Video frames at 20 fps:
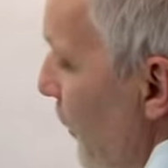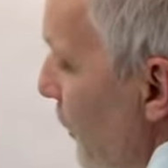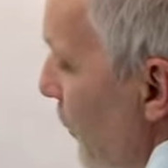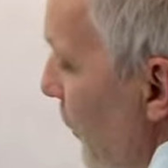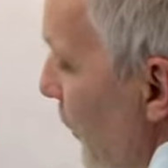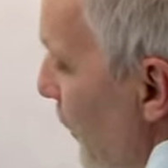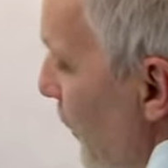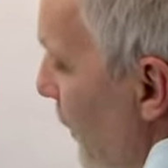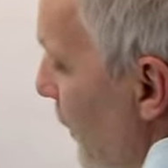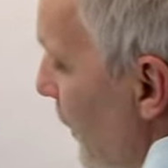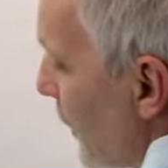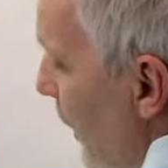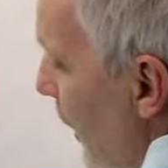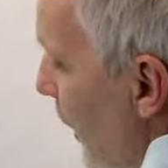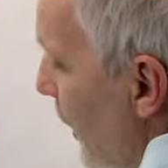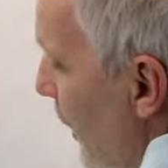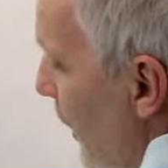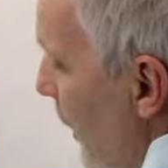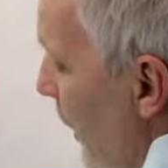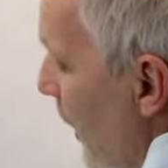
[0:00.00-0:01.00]
so I couldn't
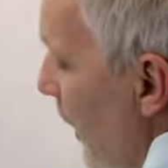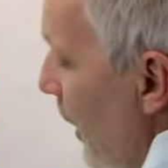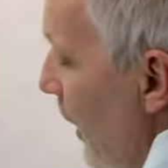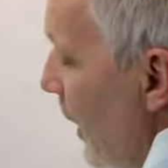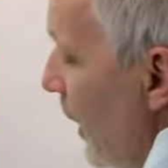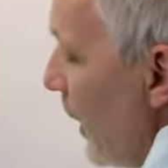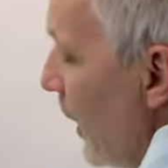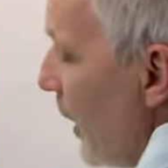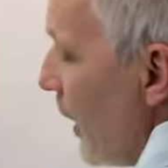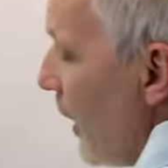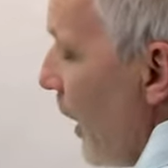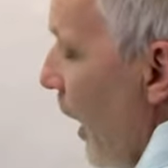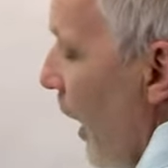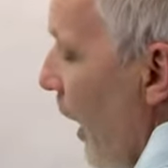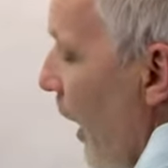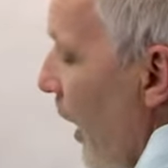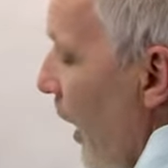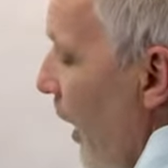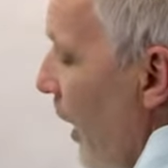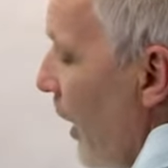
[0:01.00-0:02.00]
tell you.
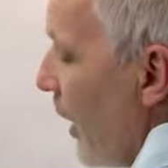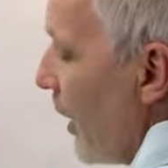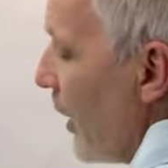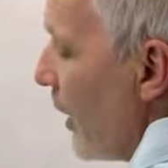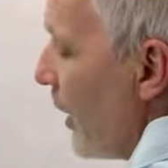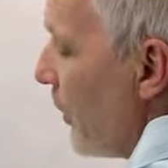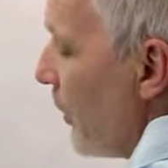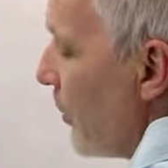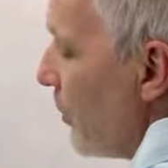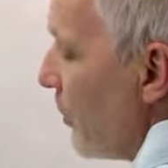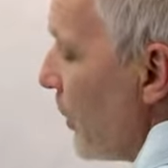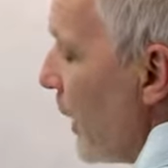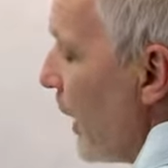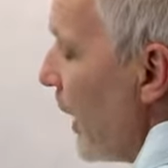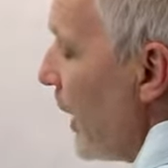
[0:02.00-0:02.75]
But